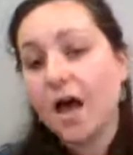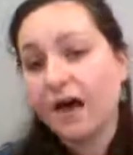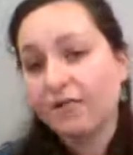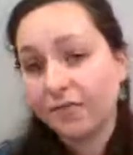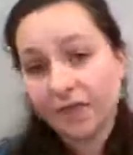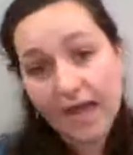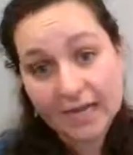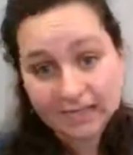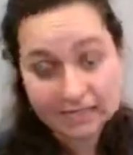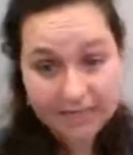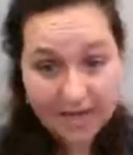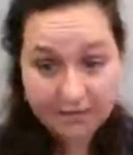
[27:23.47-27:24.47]
have fled
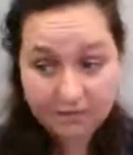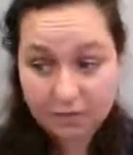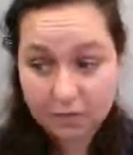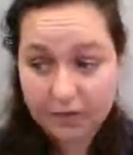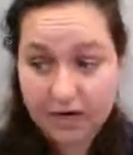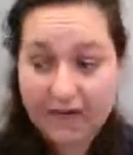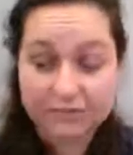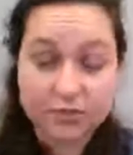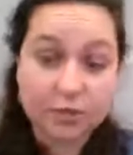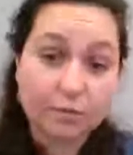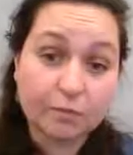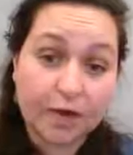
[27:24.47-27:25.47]
El Salvador after
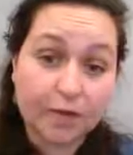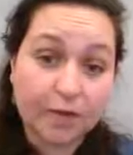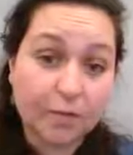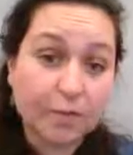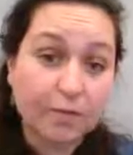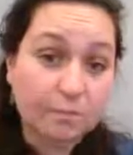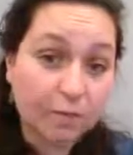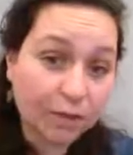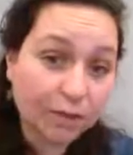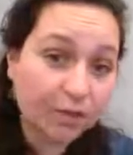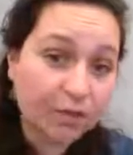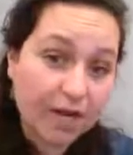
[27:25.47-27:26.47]
her brother was murdered